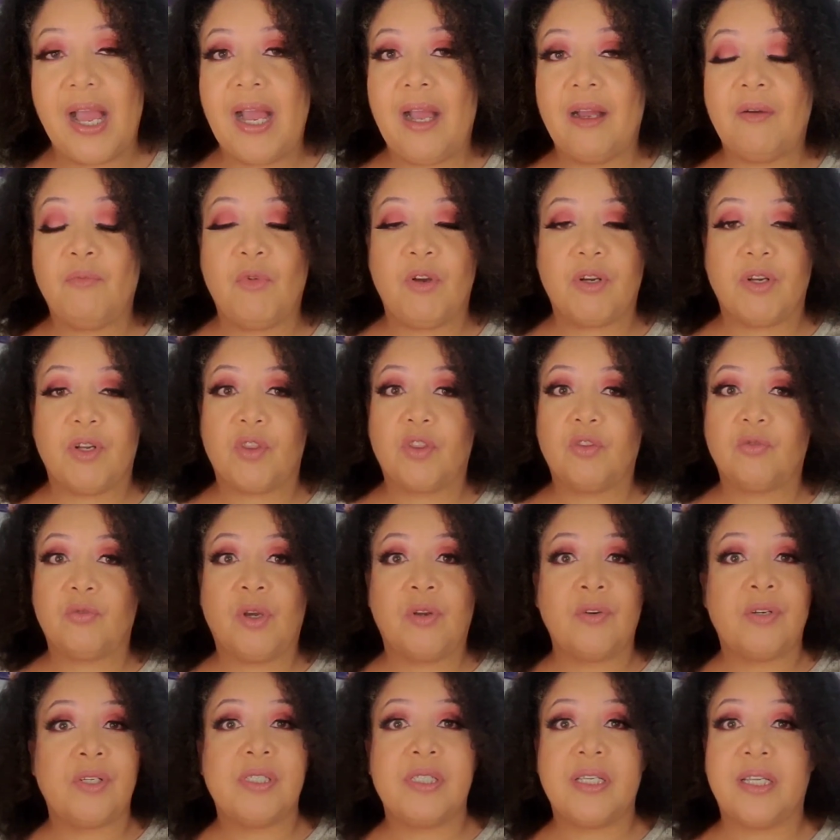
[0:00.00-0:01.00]
I want to
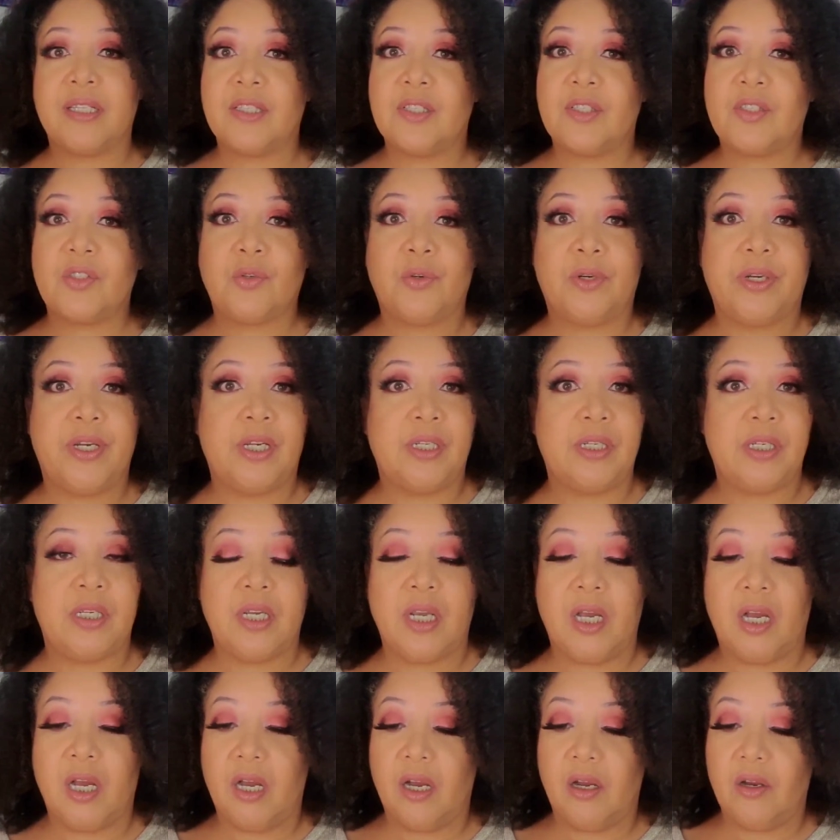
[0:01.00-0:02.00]
throw this at the screen to
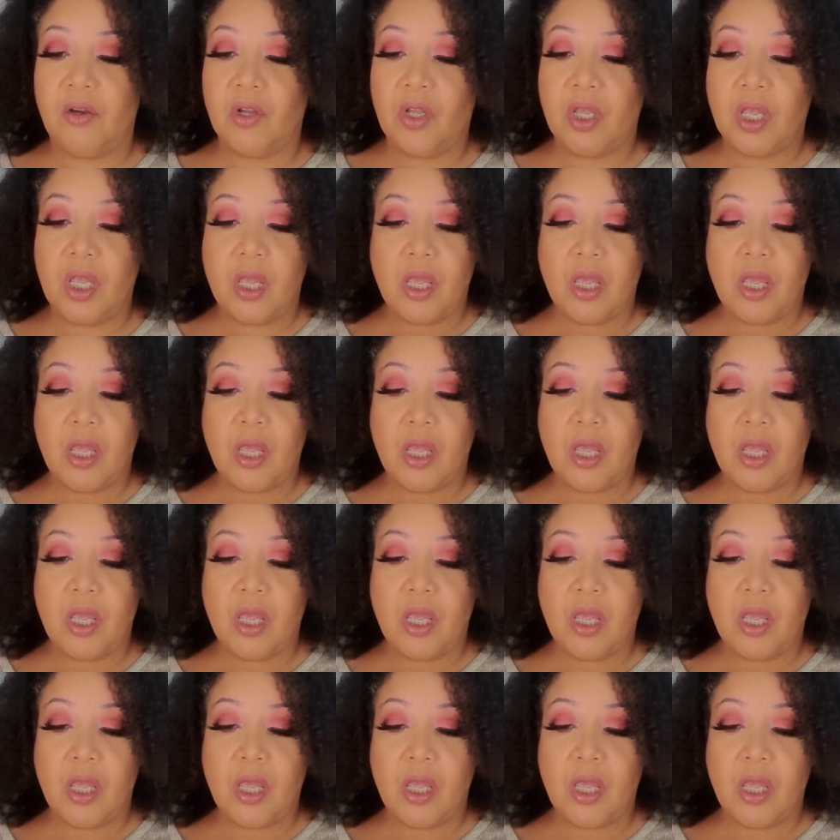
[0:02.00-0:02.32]
y'all.